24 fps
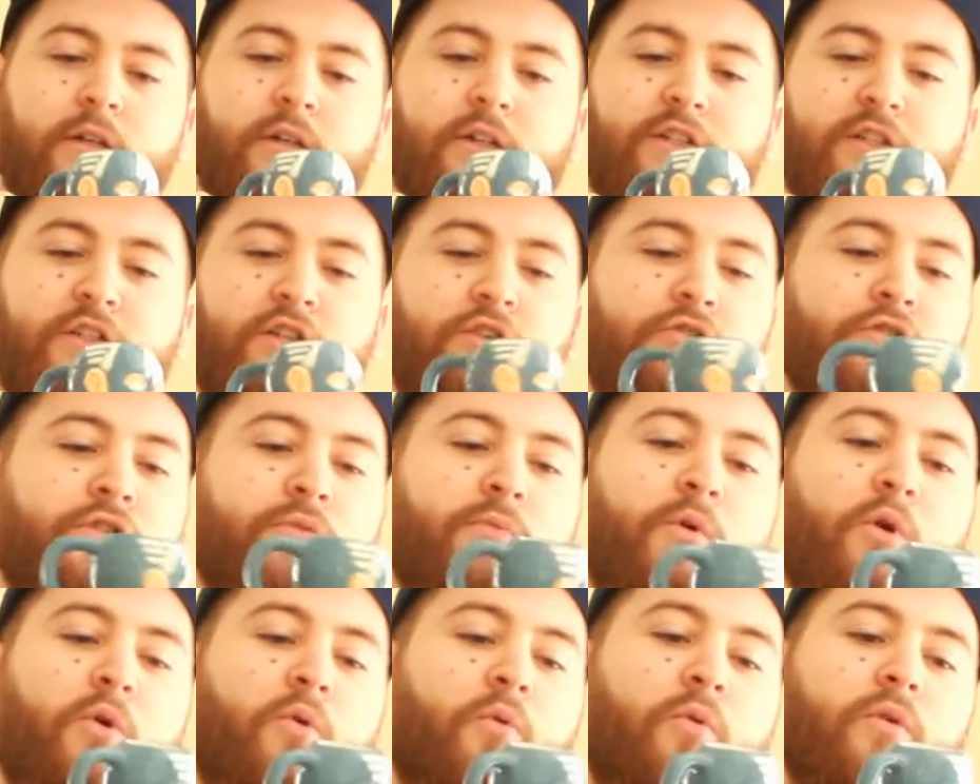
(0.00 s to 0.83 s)
It's too
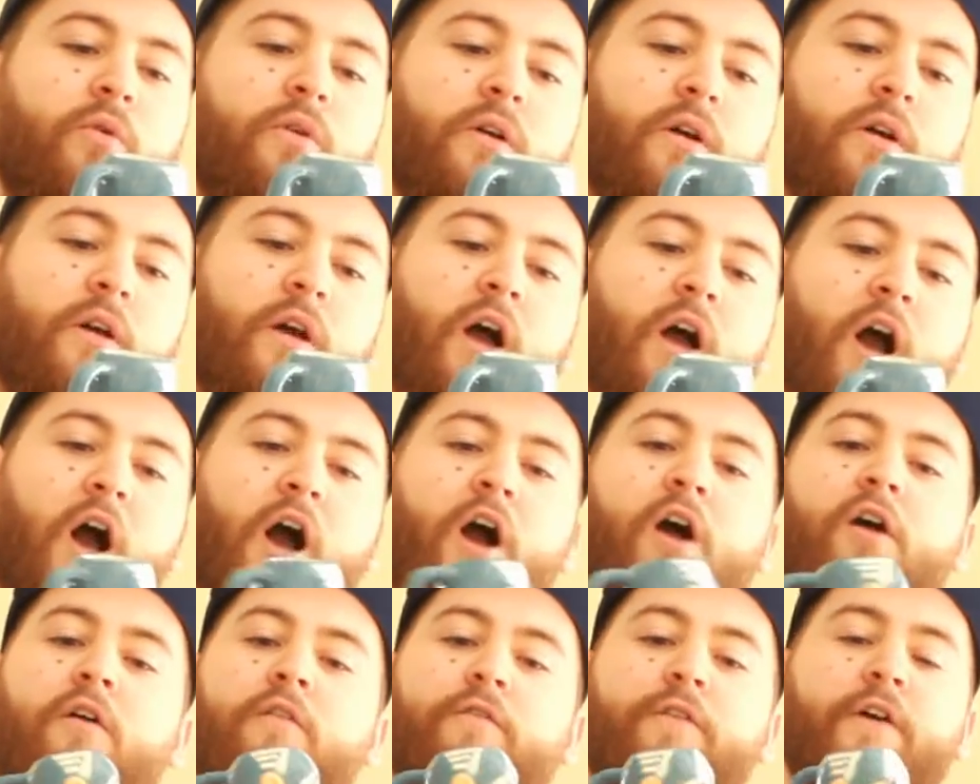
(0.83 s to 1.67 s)
small. I
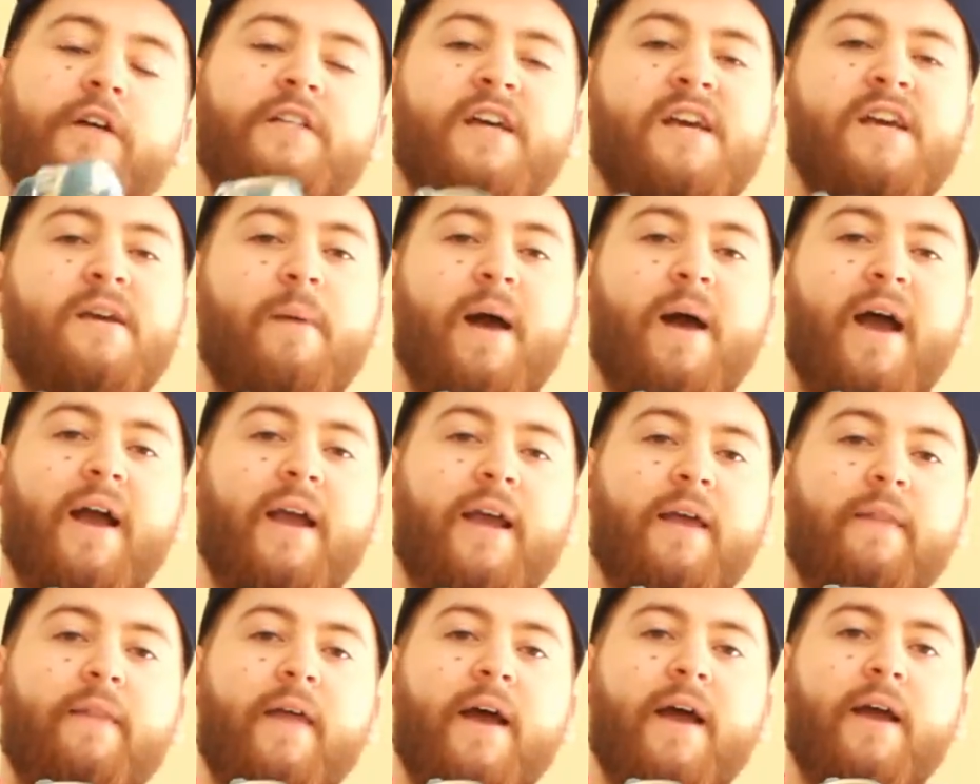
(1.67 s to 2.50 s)
can't fit a tea bag
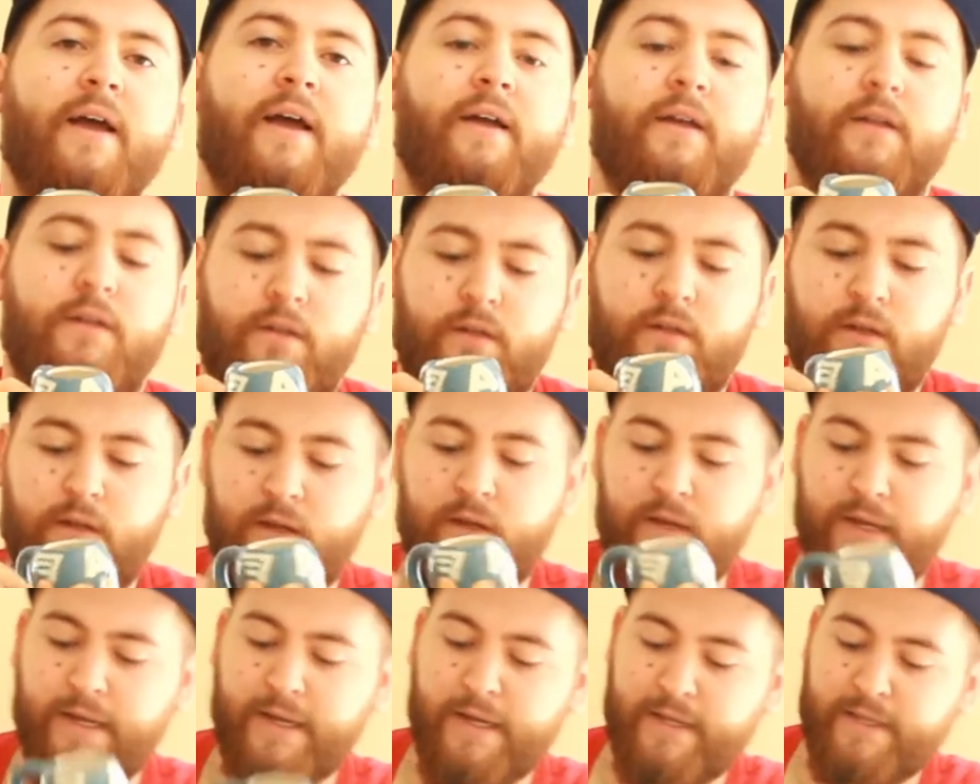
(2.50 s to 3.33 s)
in that.
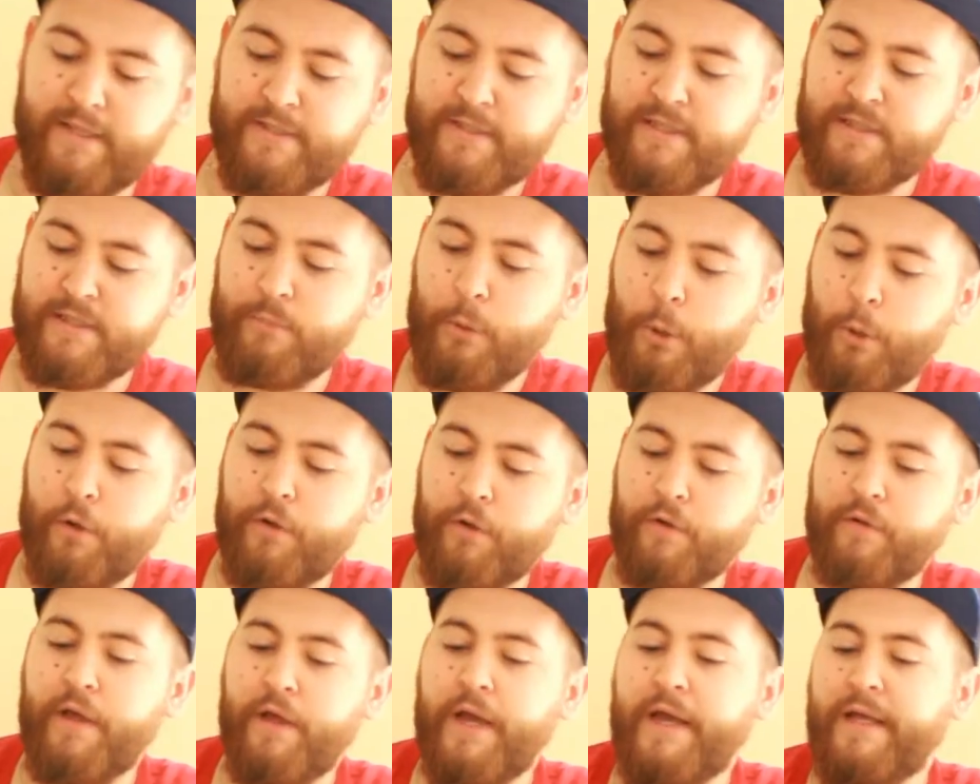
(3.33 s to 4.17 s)
This
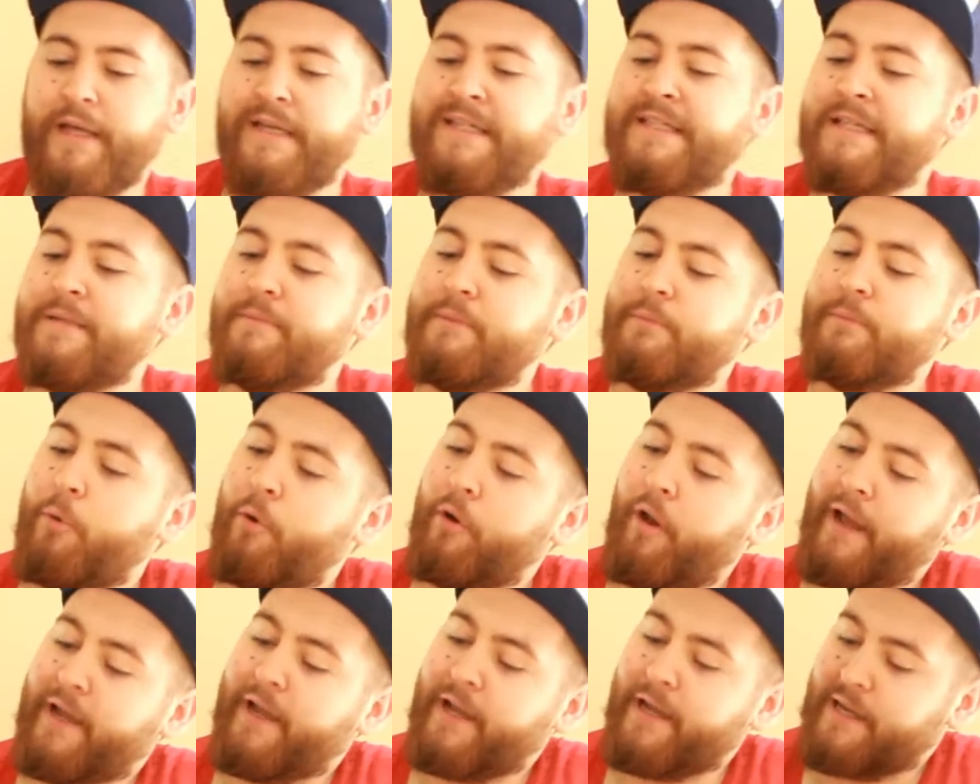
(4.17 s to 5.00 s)
seems more
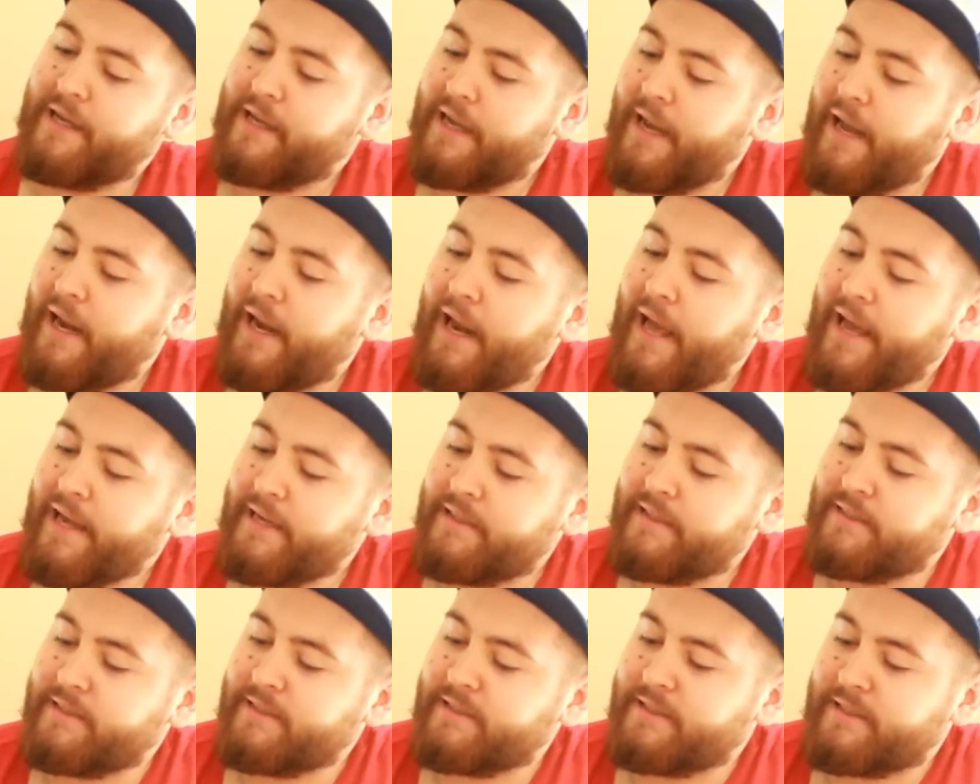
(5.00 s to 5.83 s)
like a
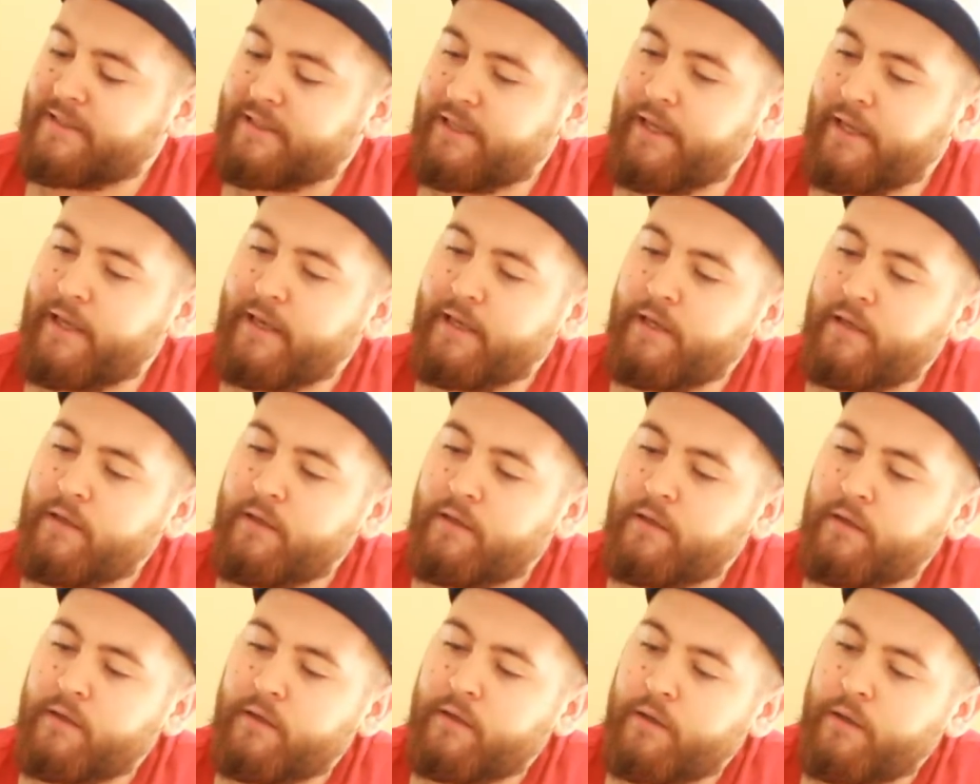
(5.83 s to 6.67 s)
collector's
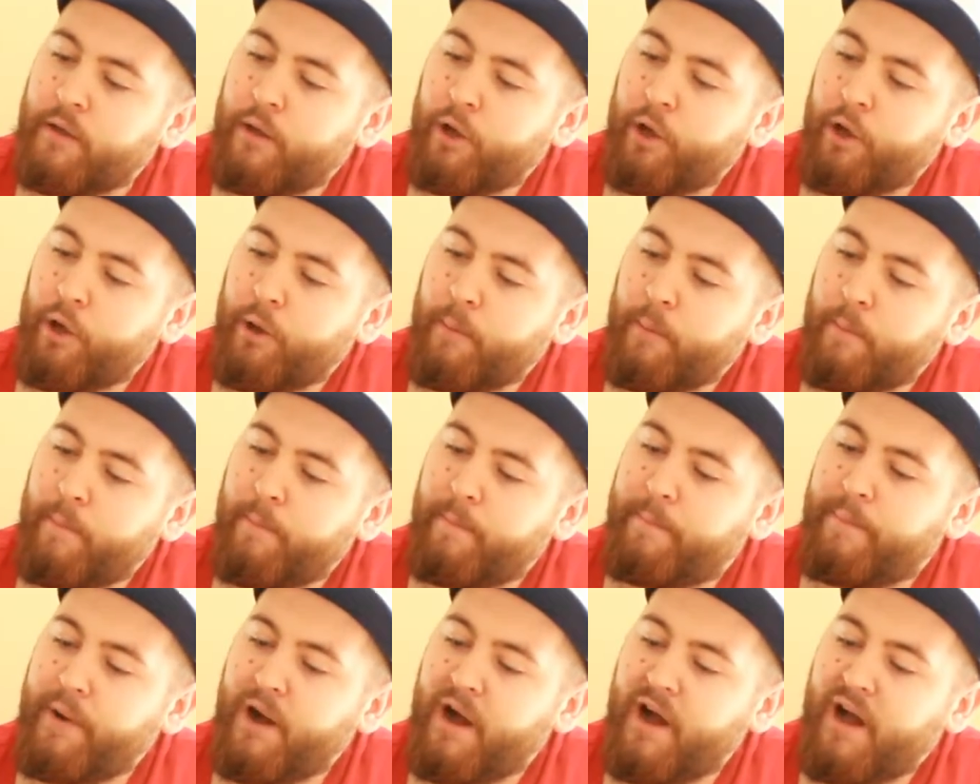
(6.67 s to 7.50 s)
thing,
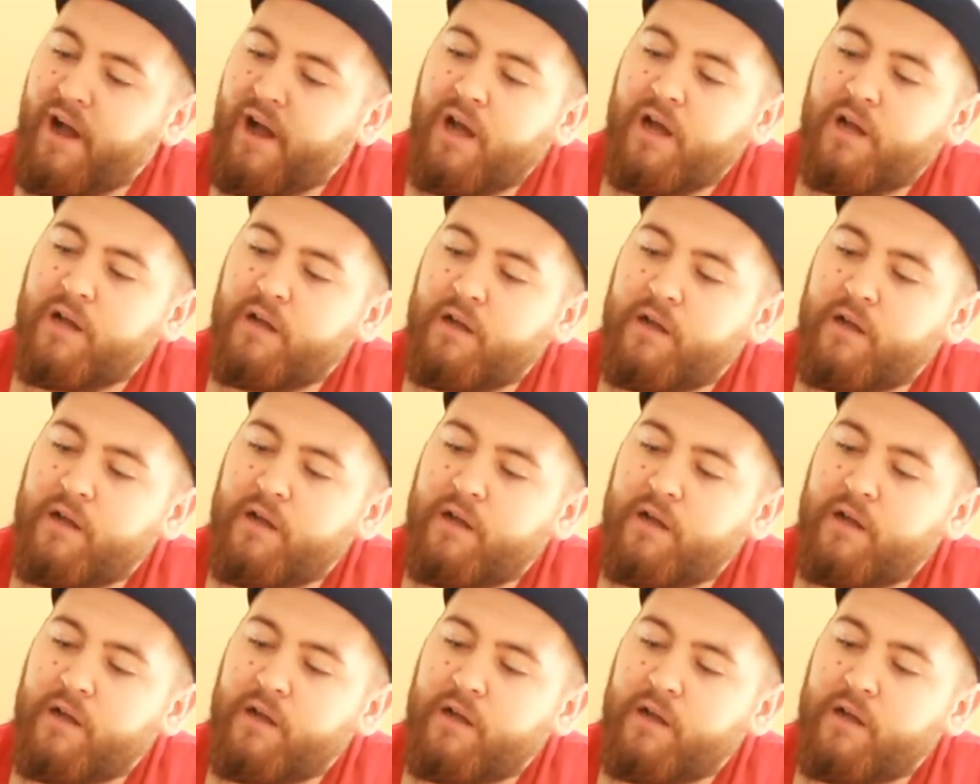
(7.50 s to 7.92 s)
but